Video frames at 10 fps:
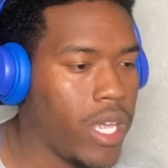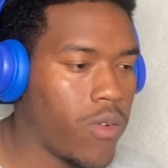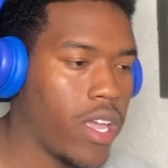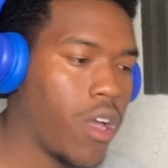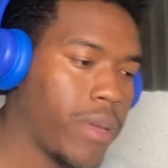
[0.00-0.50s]
anyway,
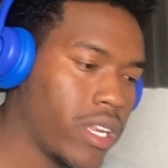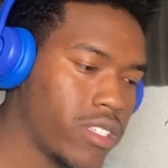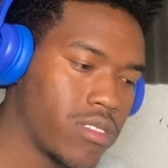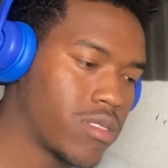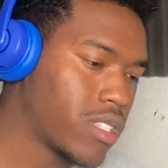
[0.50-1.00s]
yo, man, let's
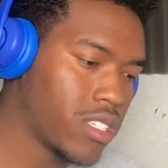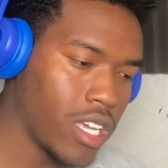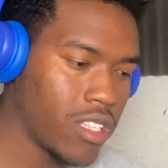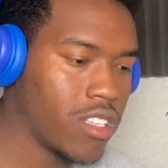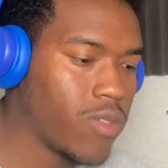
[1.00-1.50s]
get
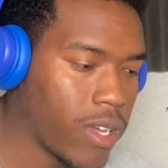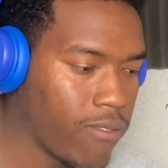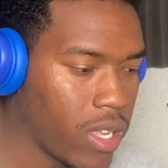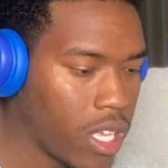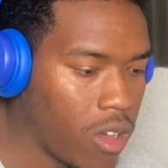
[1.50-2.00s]
into this fucking
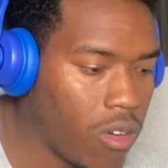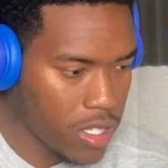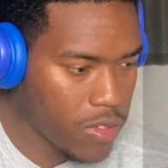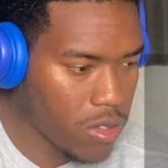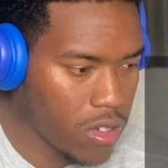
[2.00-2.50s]
video. Didn't even
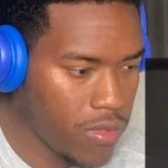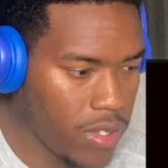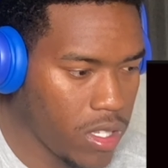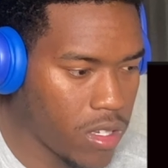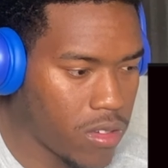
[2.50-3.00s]
start the
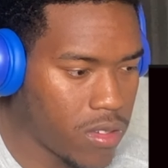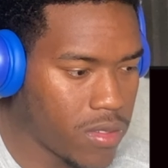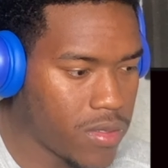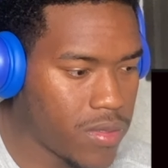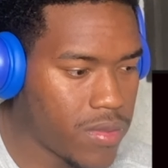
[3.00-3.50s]
video.
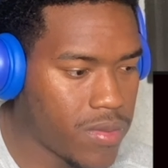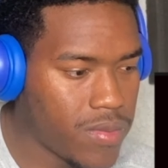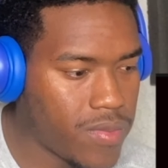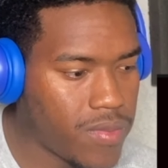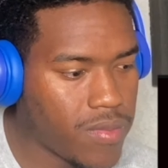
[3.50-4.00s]

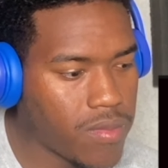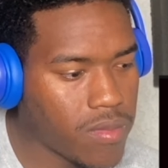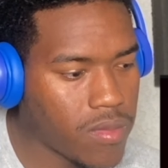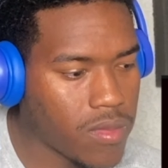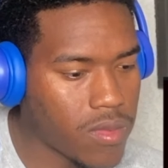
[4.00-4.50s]

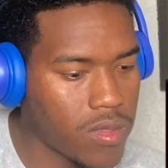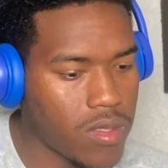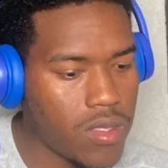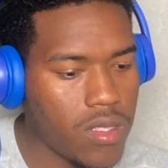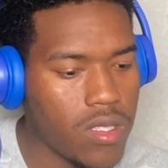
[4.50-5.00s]
Call
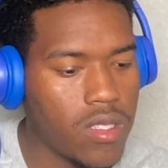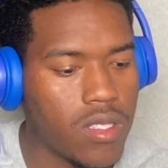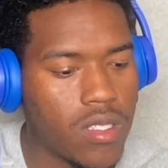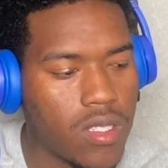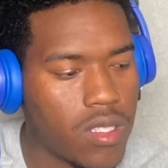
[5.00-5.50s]

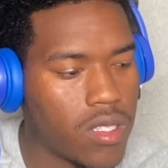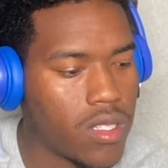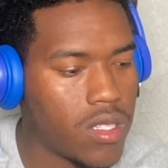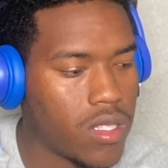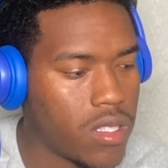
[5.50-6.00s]
1-800
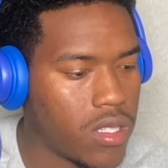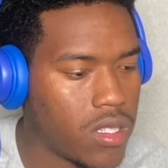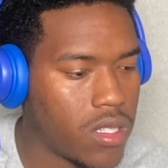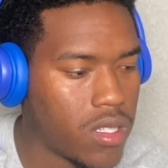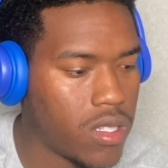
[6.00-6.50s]

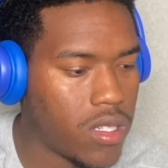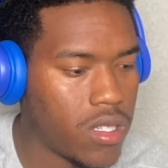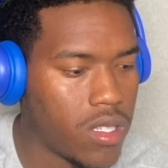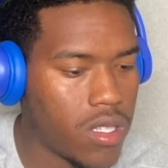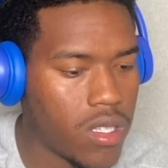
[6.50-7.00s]

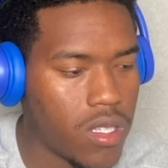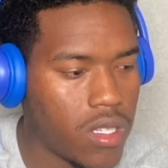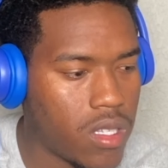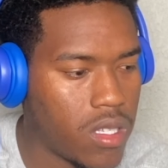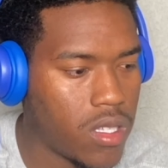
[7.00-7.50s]

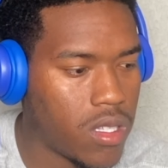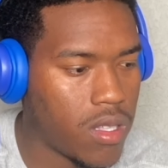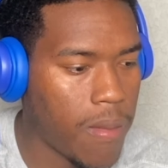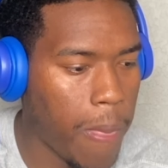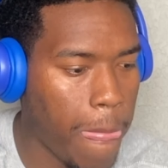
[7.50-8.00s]

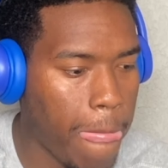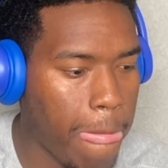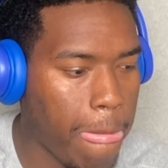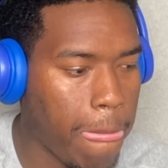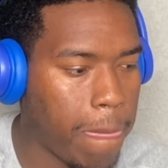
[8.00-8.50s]
AK-47.
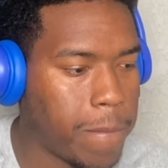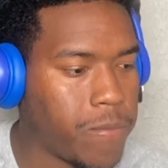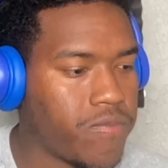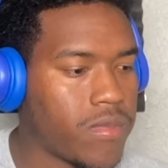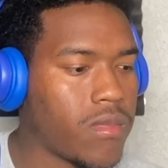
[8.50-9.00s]
Yeah.
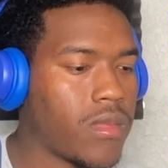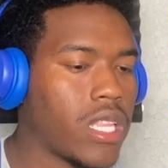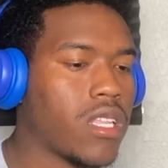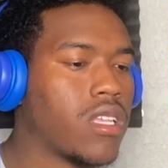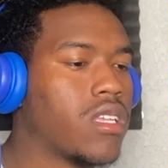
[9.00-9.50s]
Call
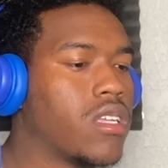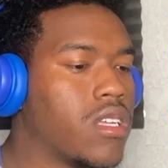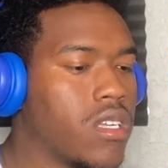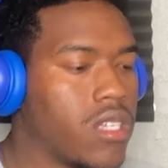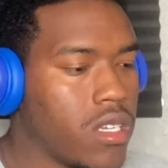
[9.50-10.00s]

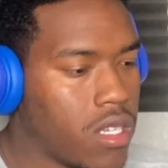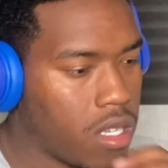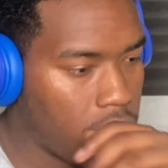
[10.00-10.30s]
1-800